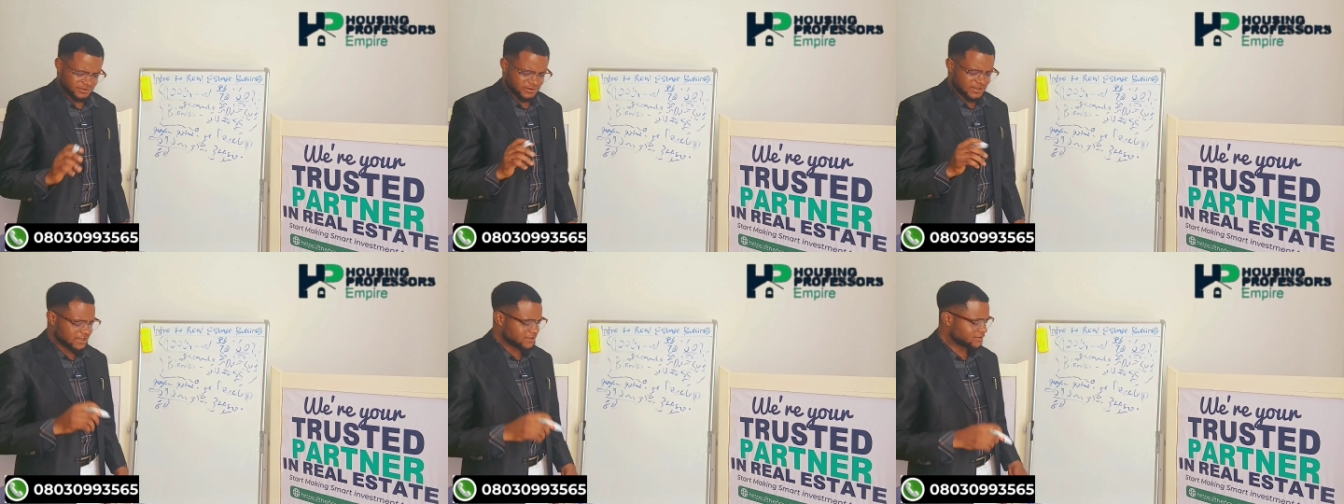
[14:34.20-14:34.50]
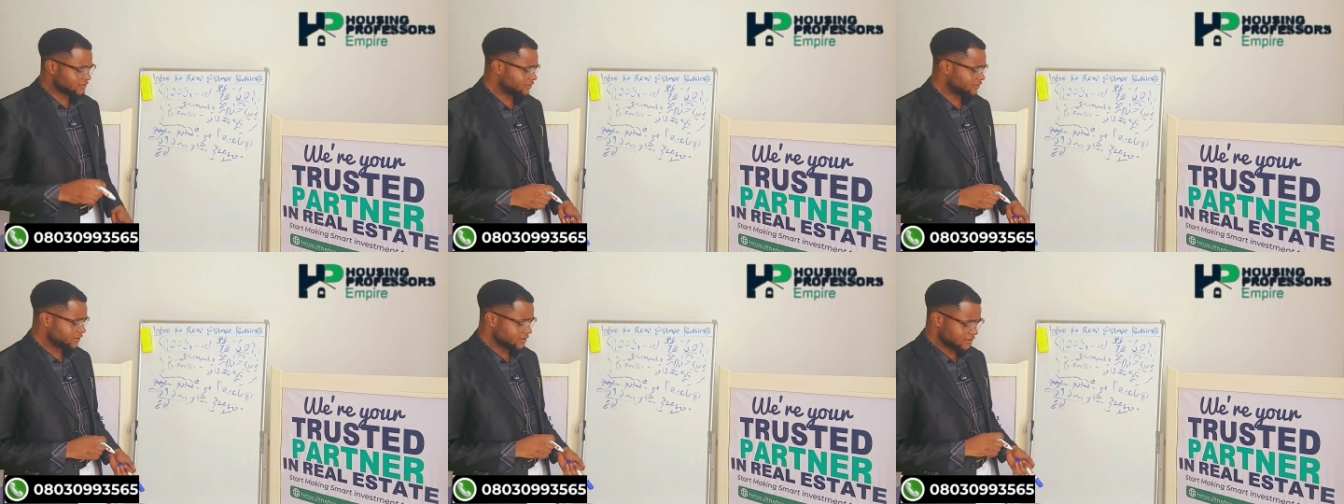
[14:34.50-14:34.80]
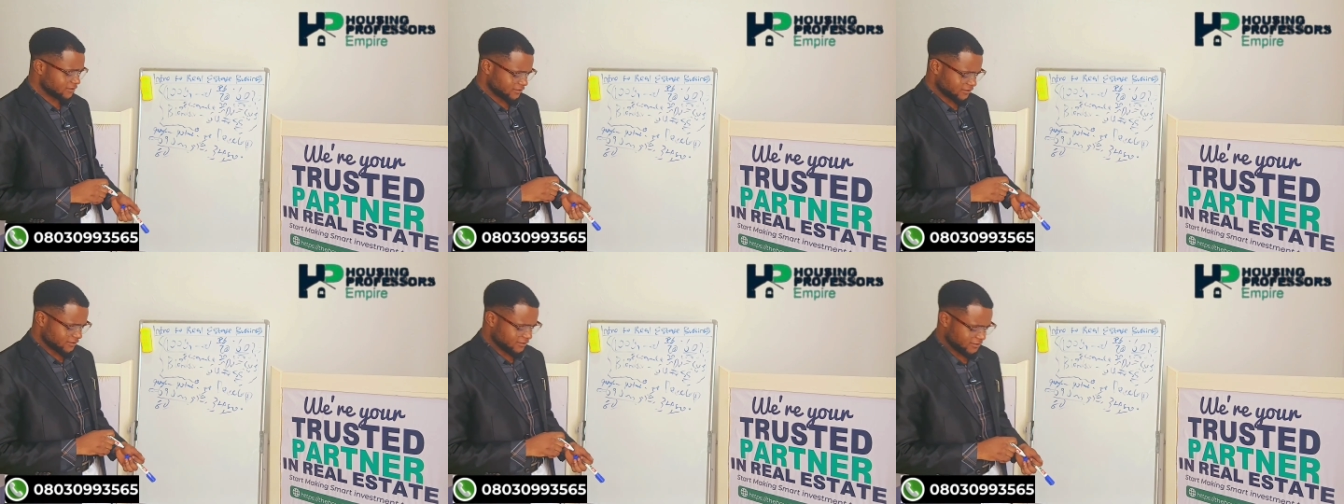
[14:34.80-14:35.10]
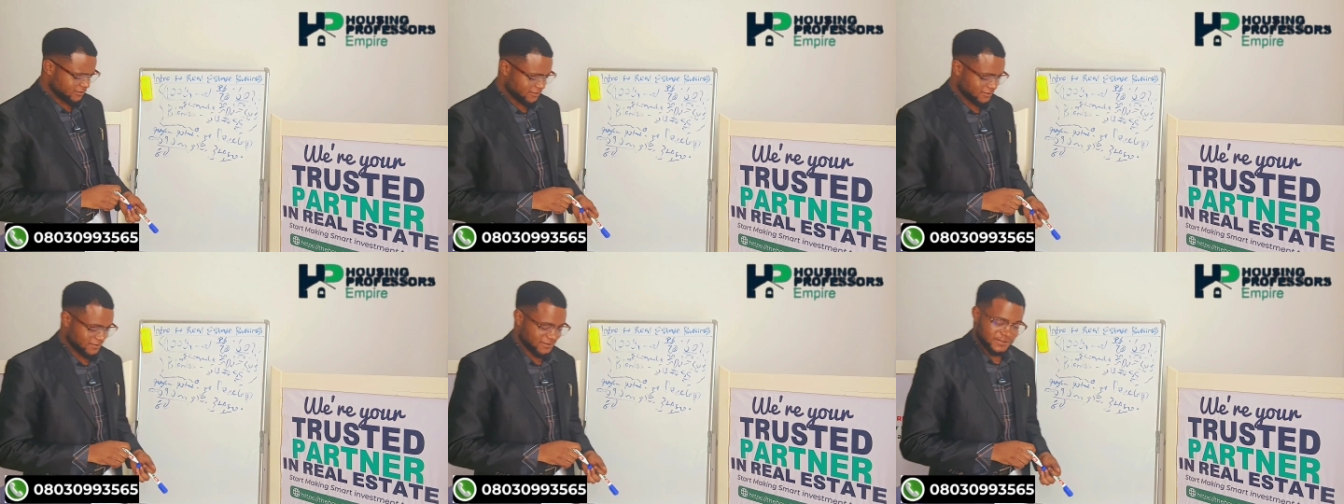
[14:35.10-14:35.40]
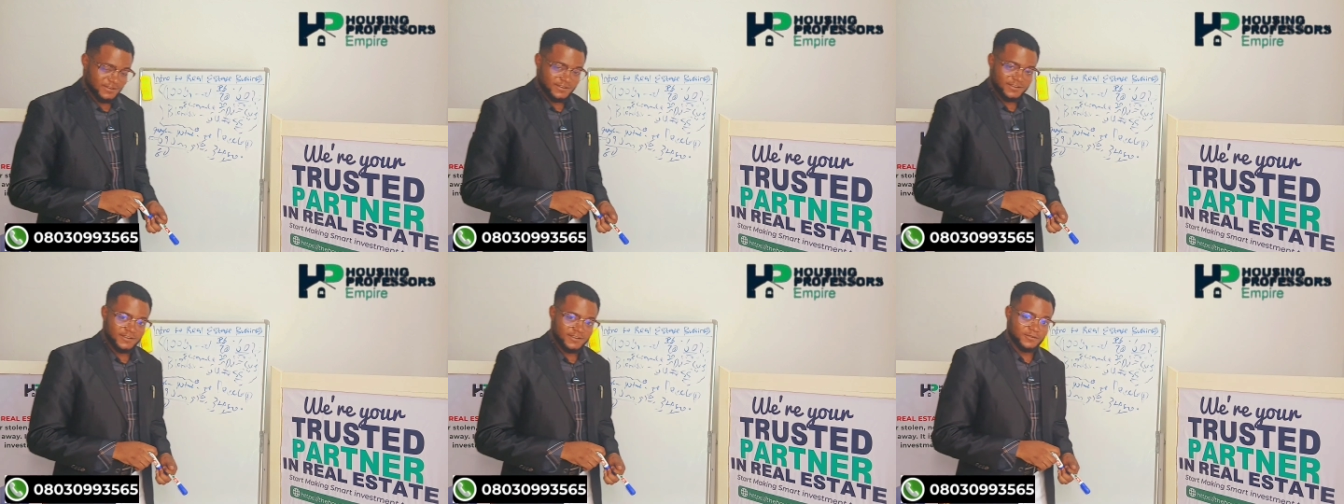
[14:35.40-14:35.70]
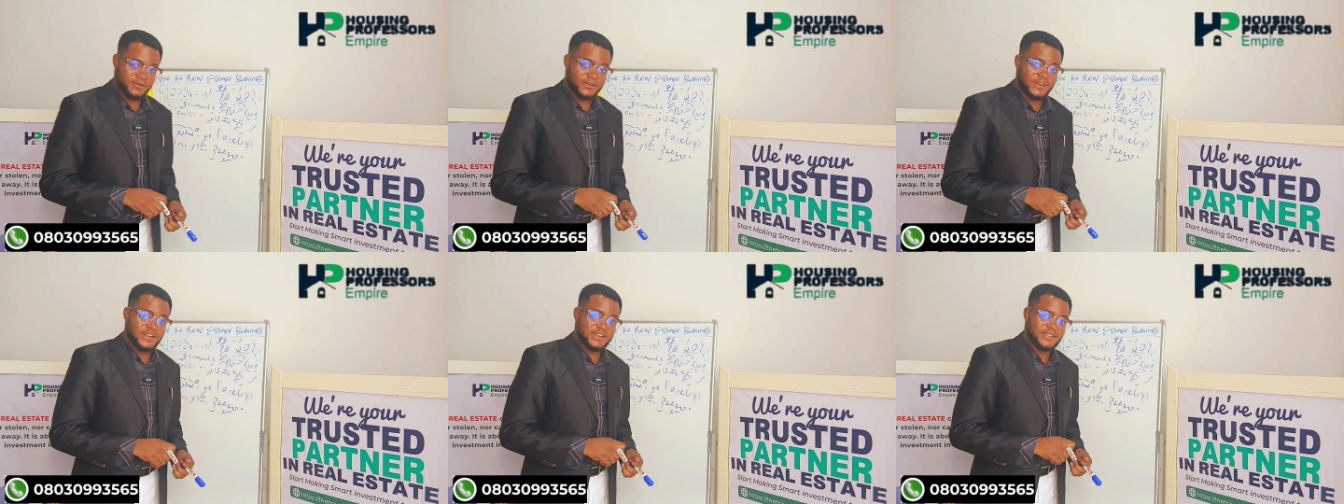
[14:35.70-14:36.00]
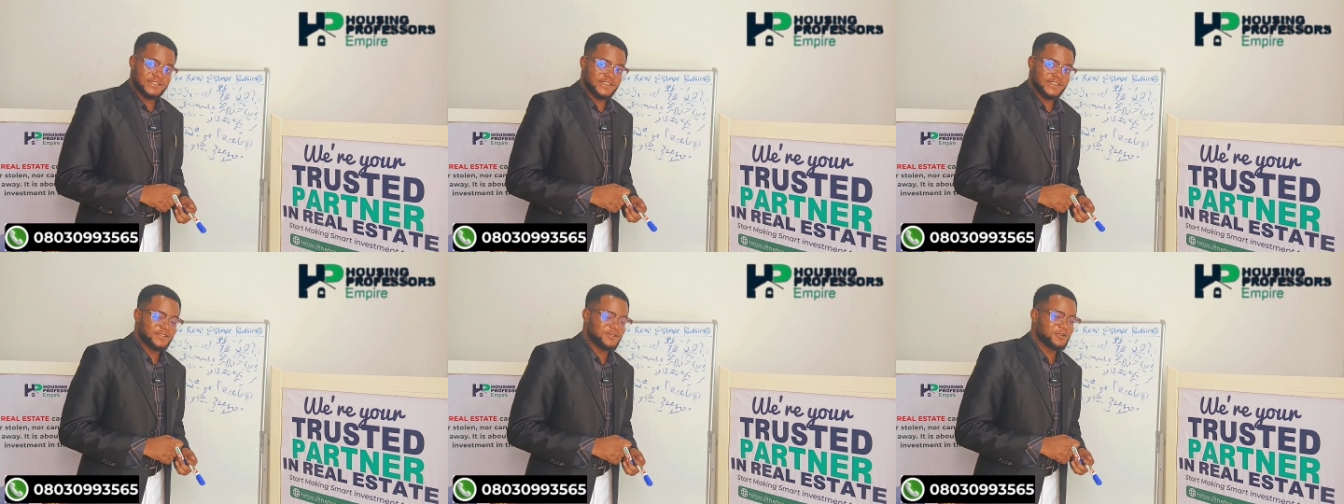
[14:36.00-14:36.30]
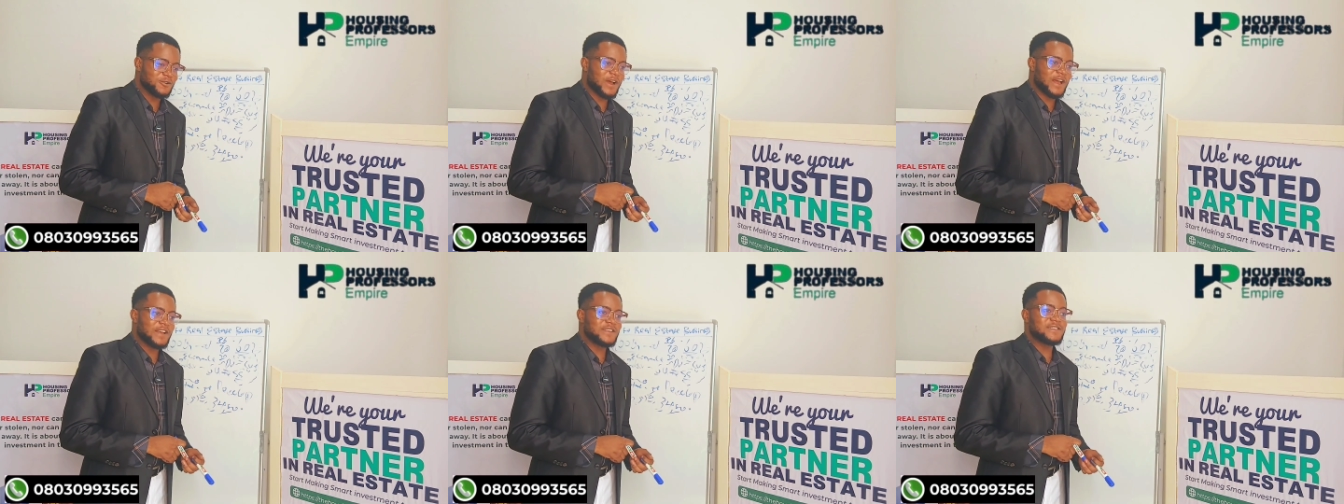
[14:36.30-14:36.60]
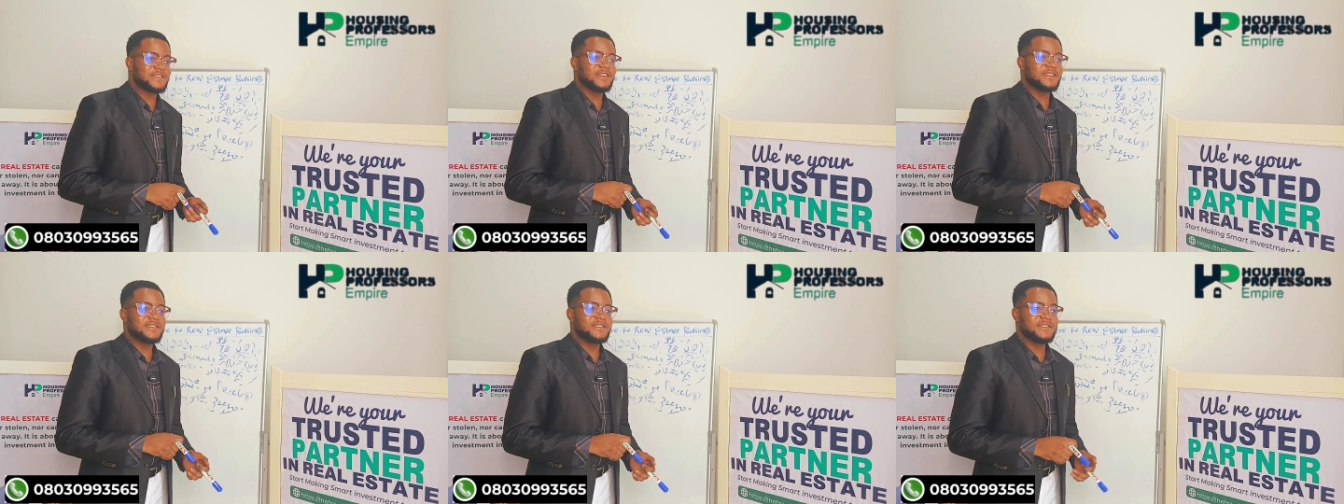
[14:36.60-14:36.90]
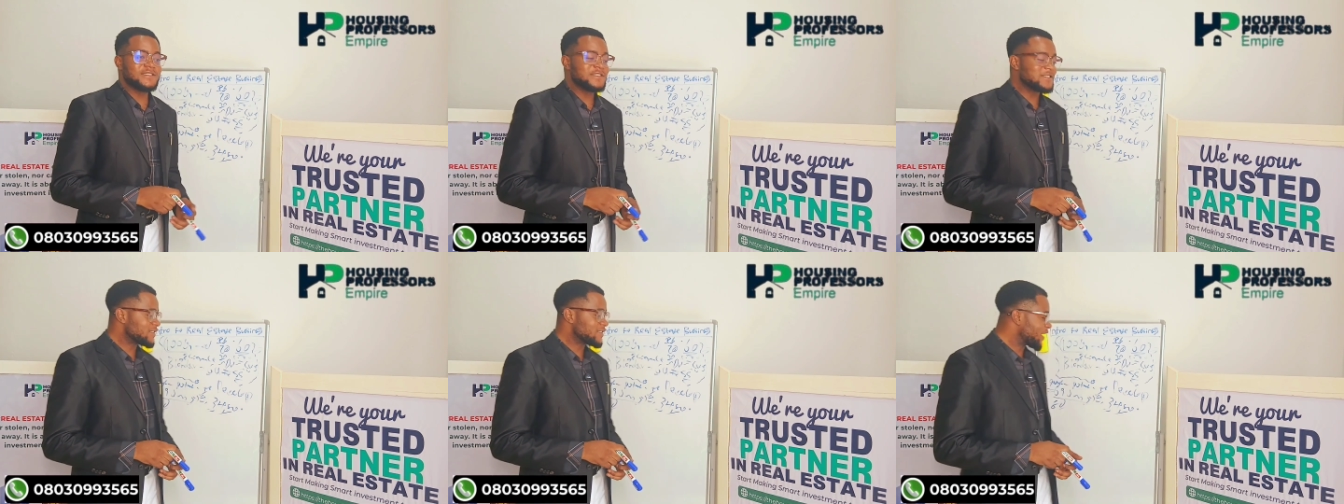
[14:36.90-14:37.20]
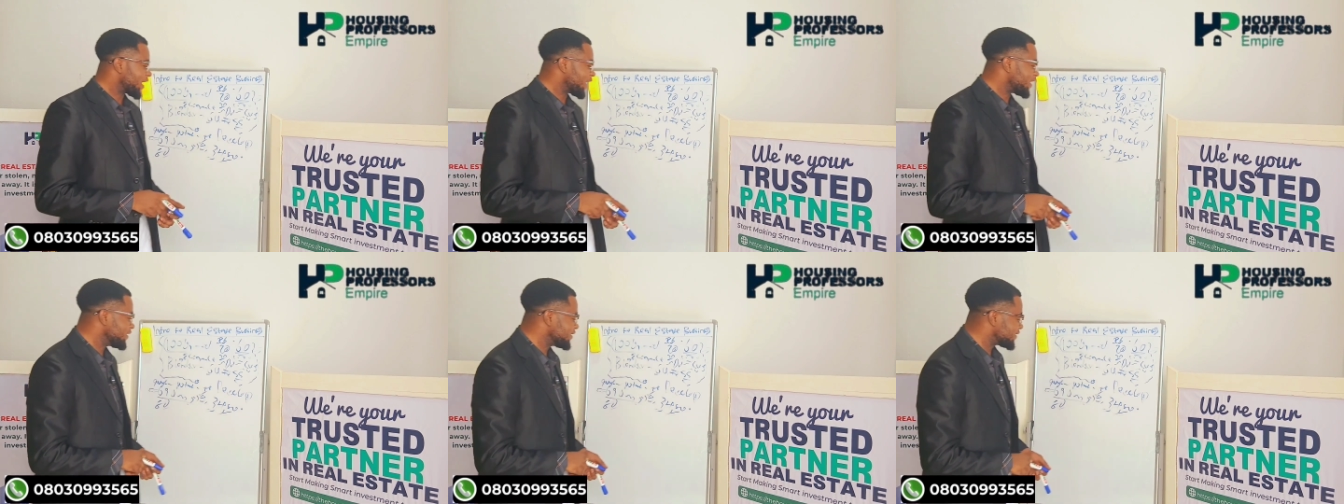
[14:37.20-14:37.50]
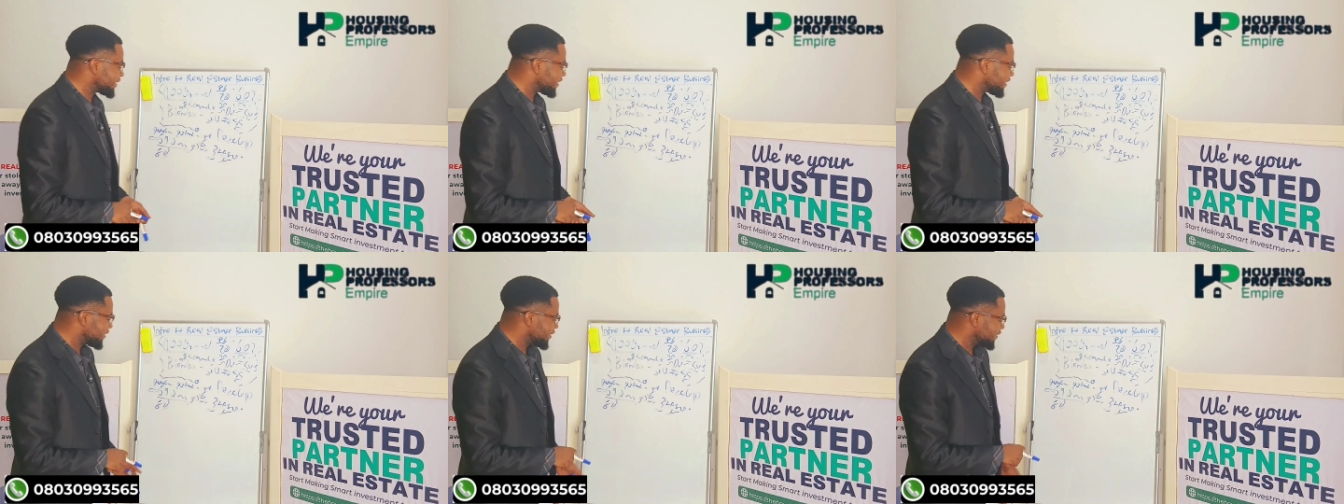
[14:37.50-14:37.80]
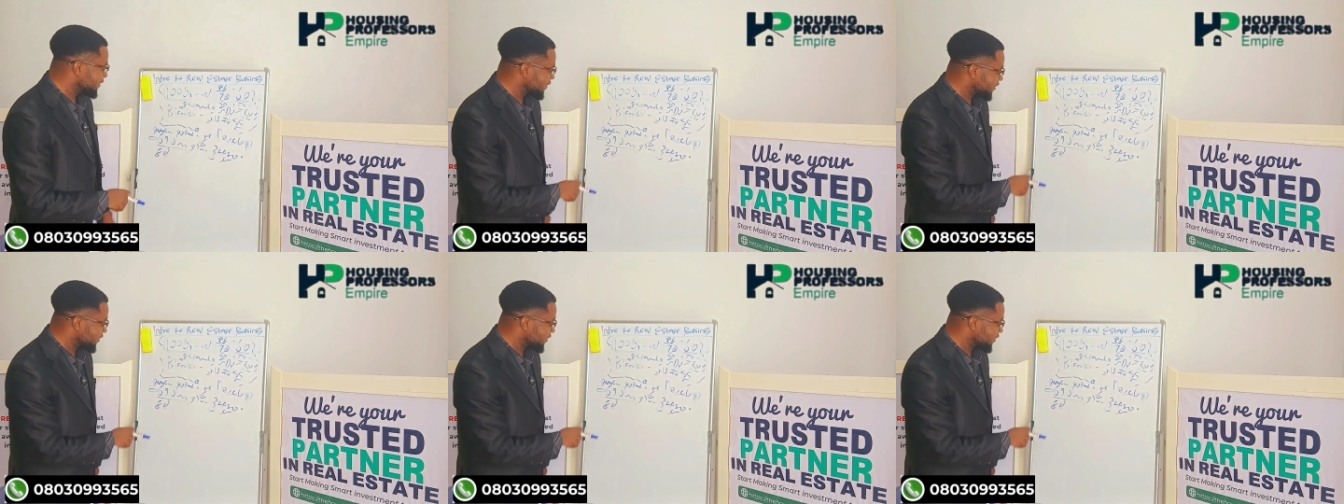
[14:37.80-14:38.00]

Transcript: That's crazy. Real estate. So I said, these are the real